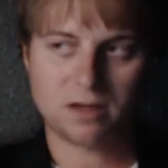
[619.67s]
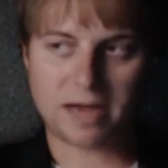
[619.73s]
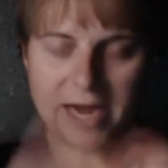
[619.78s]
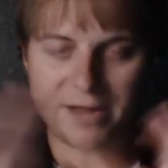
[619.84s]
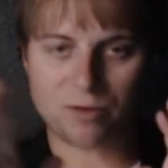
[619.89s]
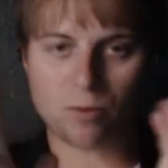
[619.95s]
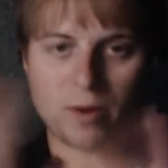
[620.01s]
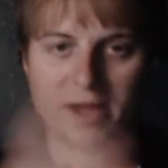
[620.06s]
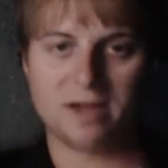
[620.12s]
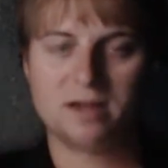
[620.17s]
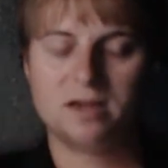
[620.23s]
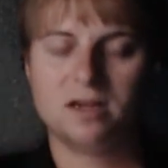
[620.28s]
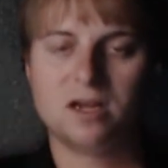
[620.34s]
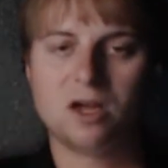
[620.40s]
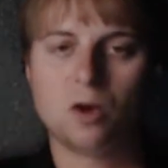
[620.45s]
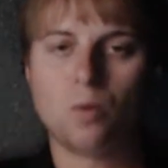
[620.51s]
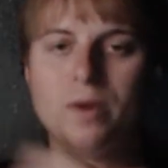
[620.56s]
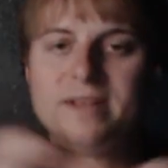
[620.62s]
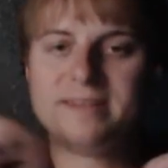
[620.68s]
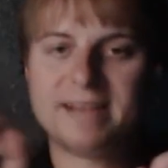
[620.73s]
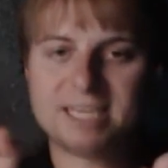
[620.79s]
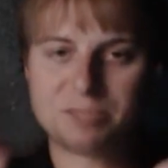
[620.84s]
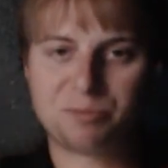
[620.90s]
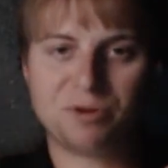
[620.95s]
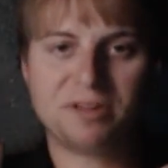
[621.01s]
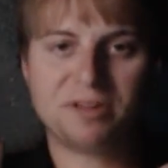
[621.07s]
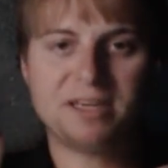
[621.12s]
Either way, we
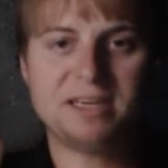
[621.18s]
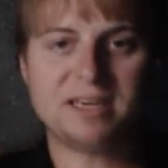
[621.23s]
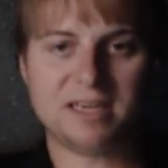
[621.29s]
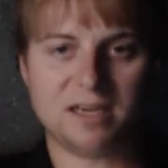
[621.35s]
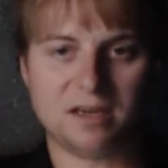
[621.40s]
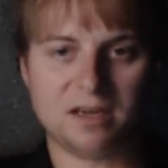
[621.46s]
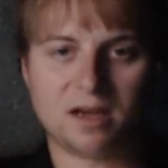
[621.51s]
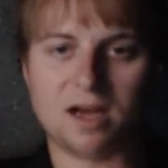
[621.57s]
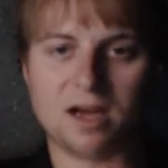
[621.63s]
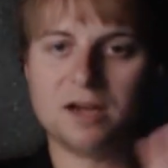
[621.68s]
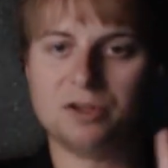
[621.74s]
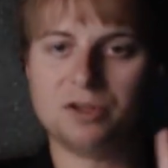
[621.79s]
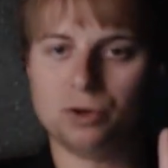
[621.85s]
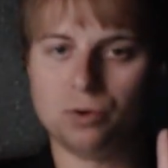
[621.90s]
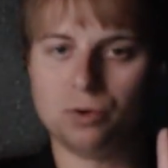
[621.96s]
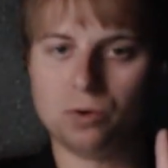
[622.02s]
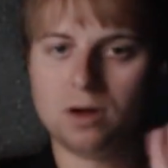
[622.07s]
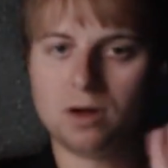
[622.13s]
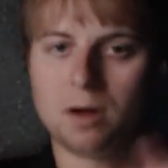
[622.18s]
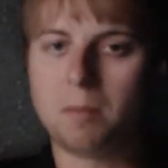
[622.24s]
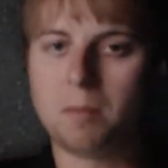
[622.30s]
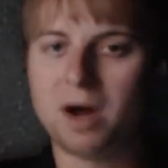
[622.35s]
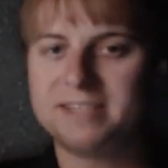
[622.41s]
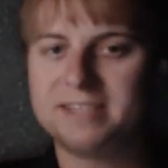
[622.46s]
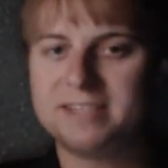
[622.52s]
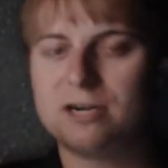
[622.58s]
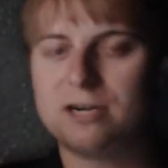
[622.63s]
desperately need a new
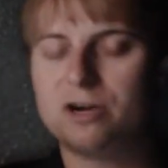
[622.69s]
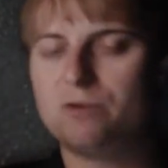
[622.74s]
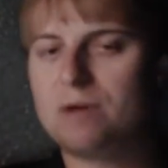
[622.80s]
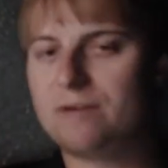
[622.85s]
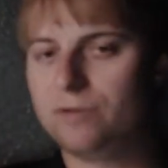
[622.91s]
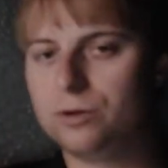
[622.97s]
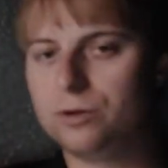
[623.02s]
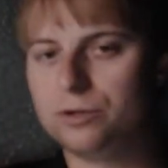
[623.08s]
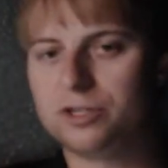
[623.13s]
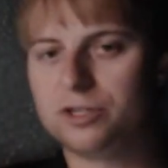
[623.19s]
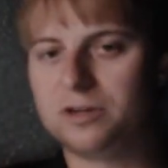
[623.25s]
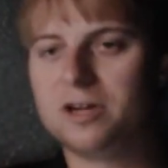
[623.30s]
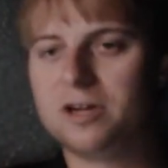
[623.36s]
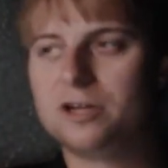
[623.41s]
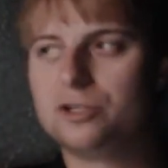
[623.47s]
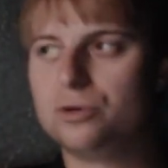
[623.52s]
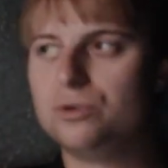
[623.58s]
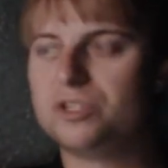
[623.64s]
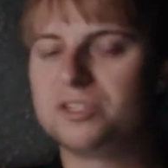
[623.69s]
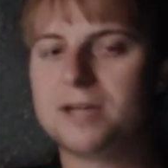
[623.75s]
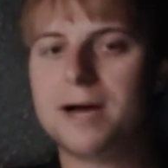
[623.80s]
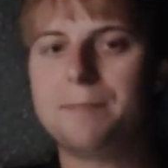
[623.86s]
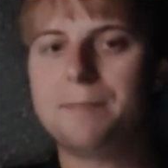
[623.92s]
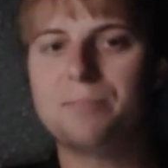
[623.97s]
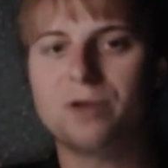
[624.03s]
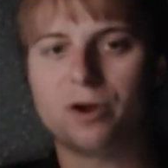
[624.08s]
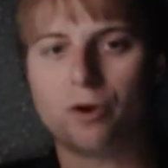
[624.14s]
monetary revolution to
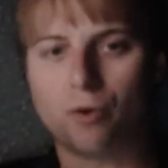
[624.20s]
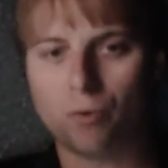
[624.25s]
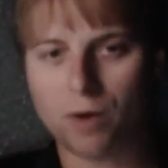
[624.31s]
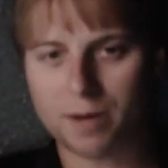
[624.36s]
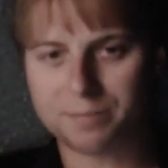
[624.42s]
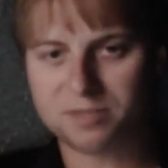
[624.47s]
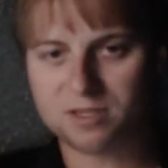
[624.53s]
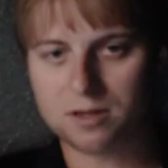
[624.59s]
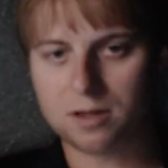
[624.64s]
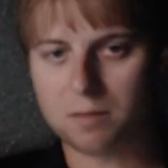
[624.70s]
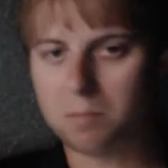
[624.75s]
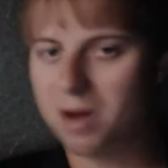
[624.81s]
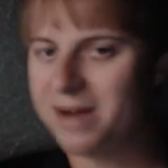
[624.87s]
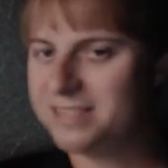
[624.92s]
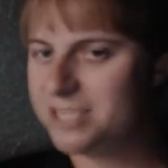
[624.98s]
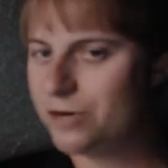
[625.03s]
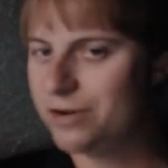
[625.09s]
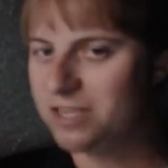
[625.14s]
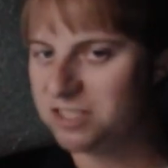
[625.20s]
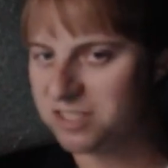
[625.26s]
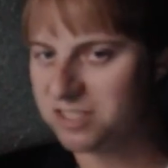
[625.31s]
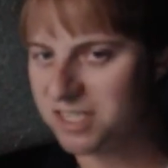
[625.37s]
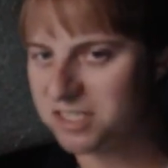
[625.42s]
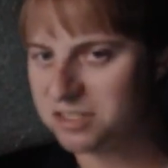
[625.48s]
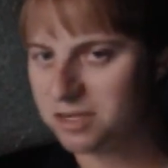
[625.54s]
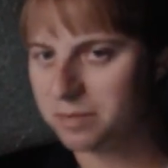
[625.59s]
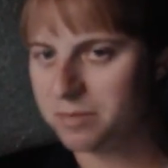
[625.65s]
stop the corrupt monetary
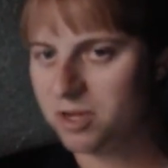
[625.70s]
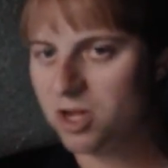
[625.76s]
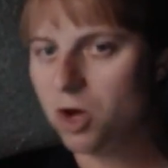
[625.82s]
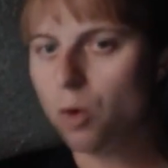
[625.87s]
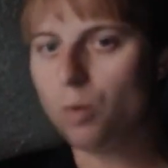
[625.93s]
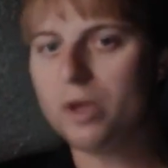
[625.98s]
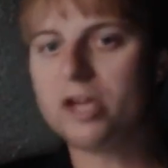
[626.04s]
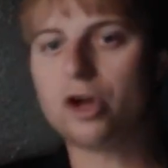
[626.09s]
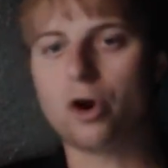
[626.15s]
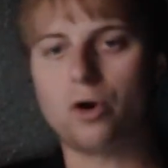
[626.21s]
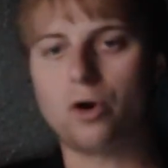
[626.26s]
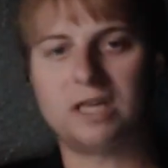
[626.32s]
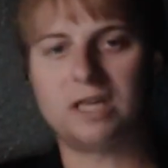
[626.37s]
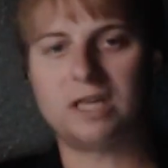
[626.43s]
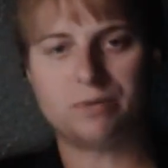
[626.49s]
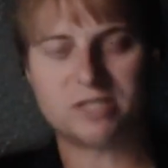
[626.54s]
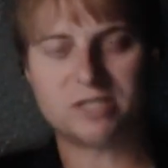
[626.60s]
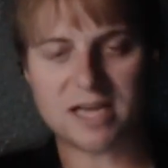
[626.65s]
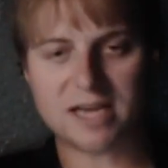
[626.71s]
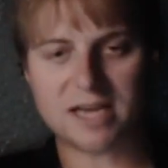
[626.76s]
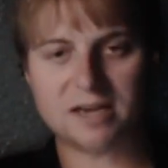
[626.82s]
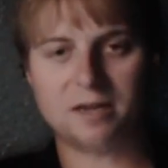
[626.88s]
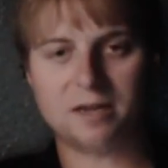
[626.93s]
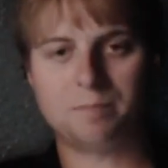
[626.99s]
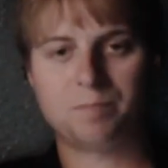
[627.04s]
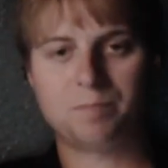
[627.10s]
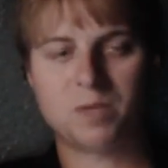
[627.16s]
system we currently reside
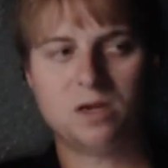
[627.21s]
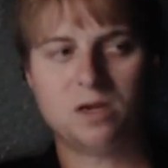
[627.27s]
in.